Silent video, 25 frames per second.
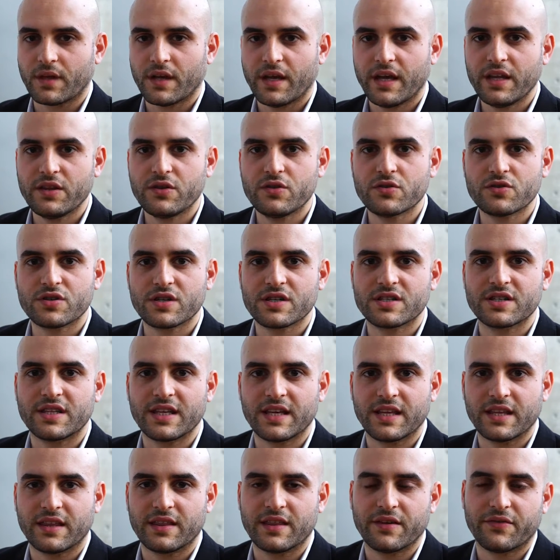It uses
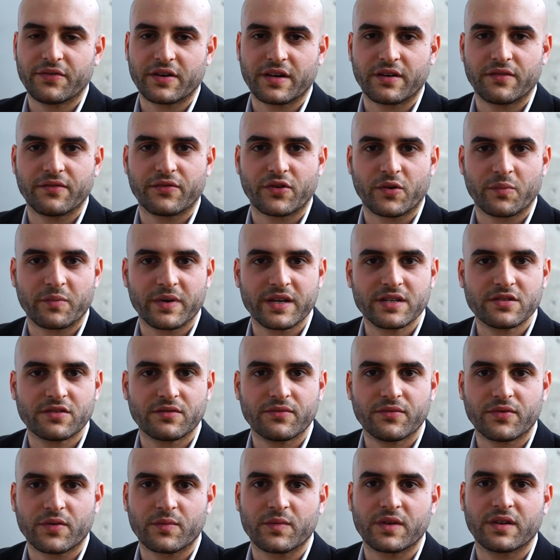the different
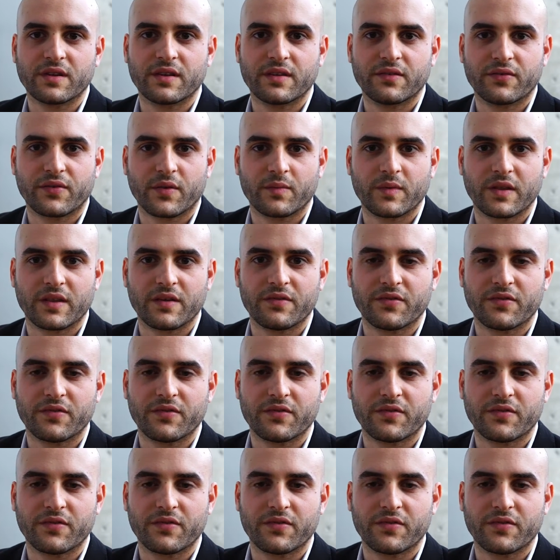information from the